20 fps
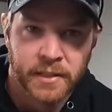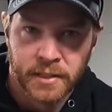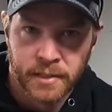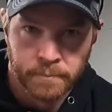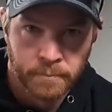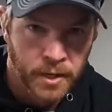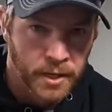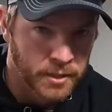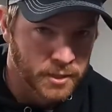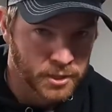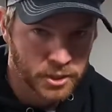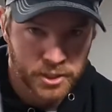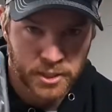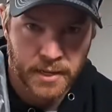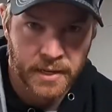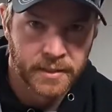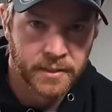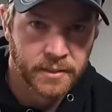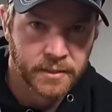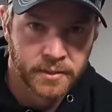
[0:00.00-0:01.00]
than the ball of
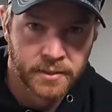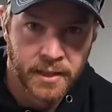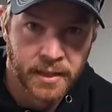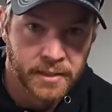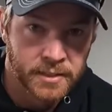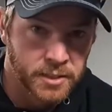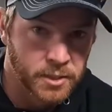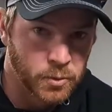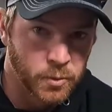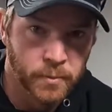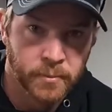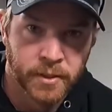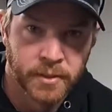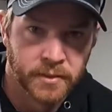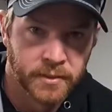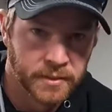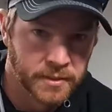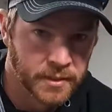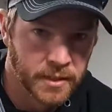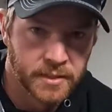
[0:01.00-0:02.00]
shad that's
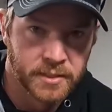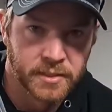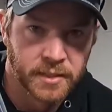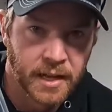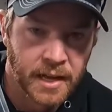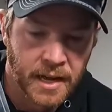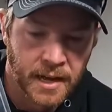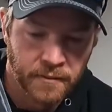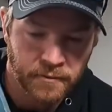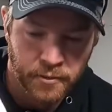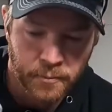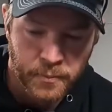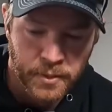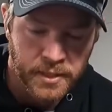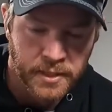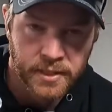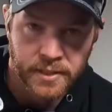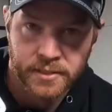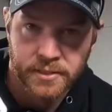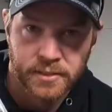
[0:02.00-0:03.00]
swimming and that's live,
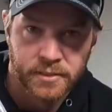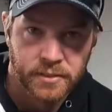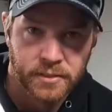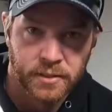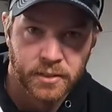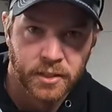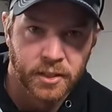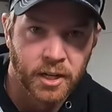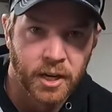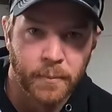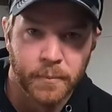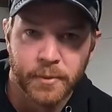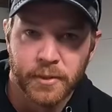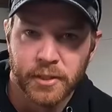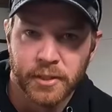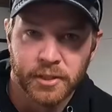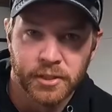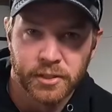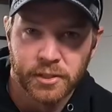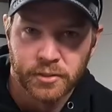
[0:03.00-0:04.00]
because the
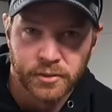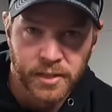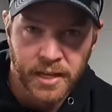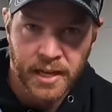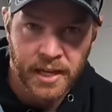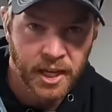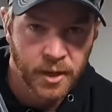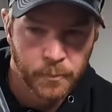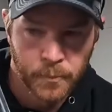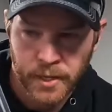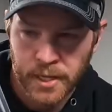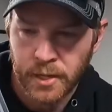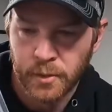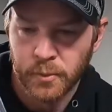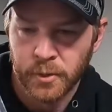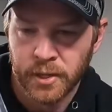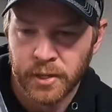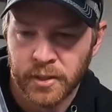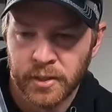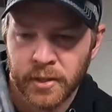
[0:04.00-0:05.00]
competition you can't compete
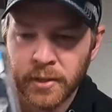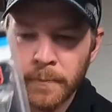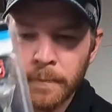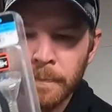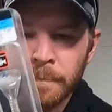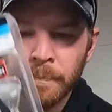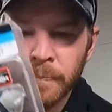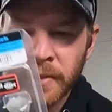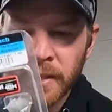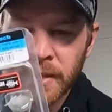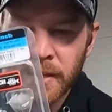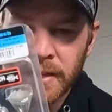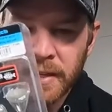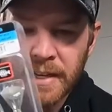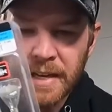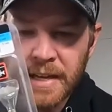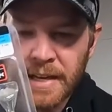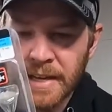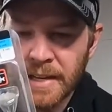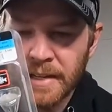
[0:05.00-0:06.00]
with.
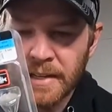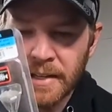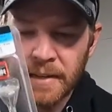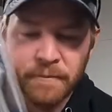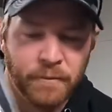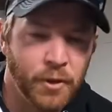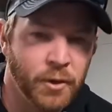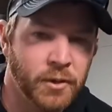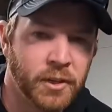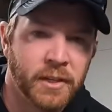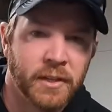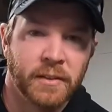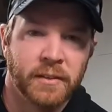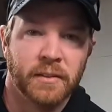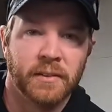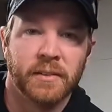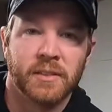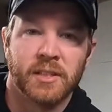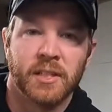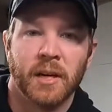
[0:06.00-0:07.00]
And if you
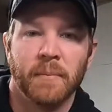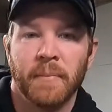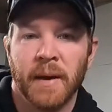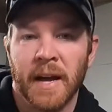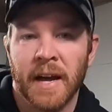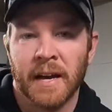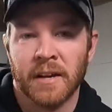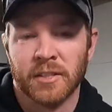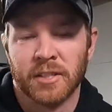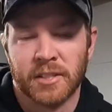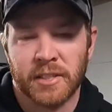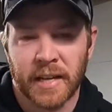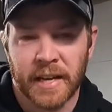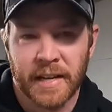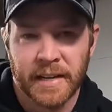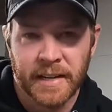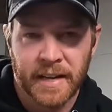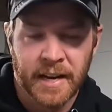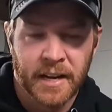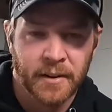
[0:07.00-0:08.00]
can somehow
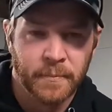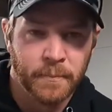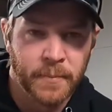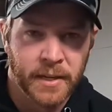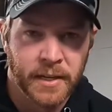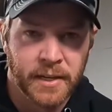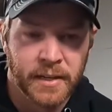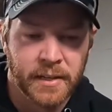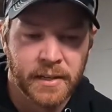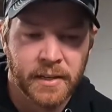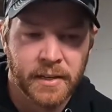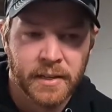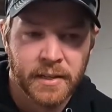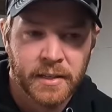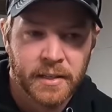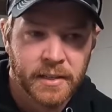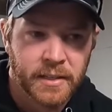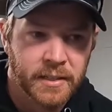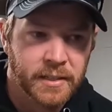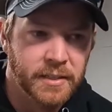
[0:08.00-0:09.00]
stand out and be
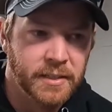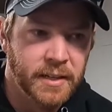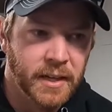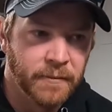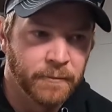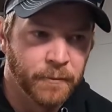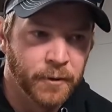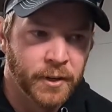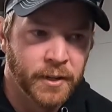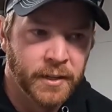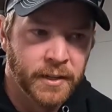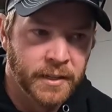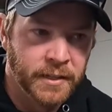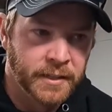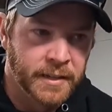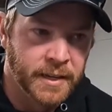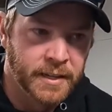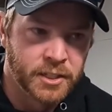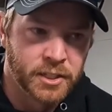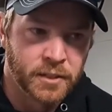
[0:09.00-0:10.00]
different and
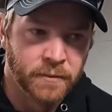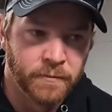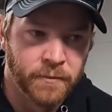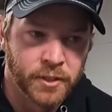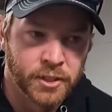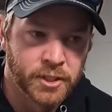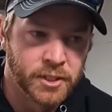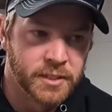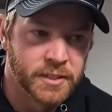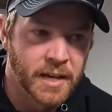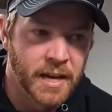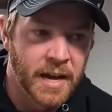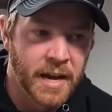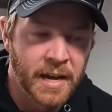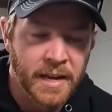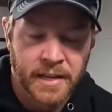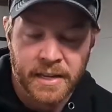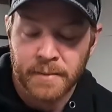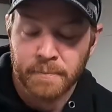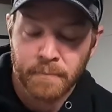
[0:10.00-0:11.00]
catch the fish's
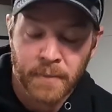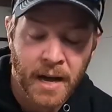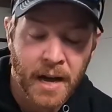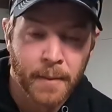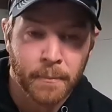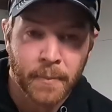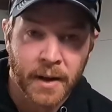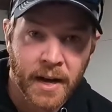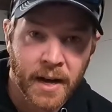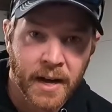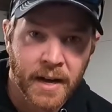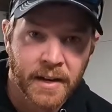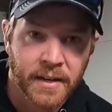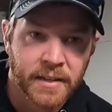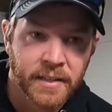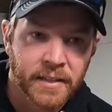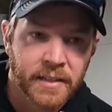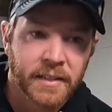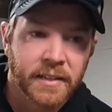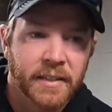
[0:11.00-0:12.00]
eye, in my
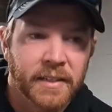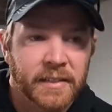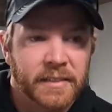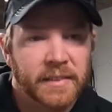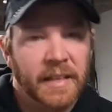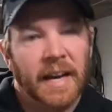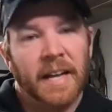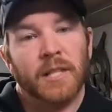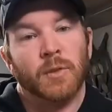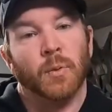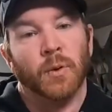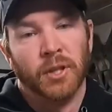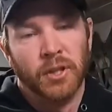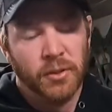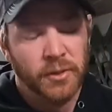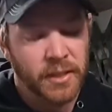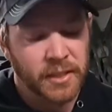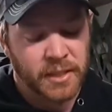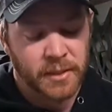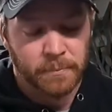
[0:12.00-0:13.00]
mind, that's where
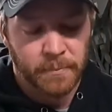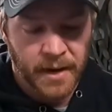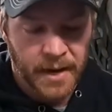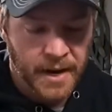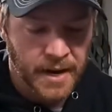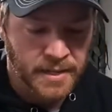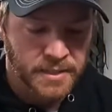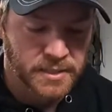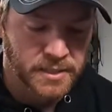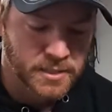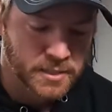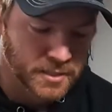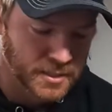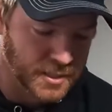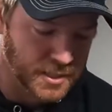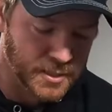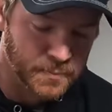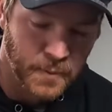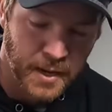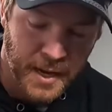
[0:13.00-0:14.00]
you get the bites,
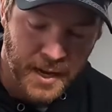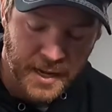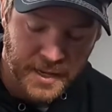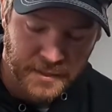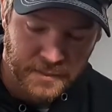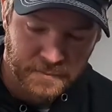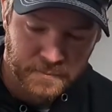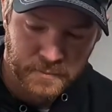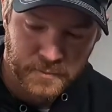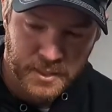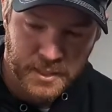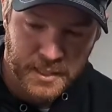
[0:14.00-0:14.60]
is by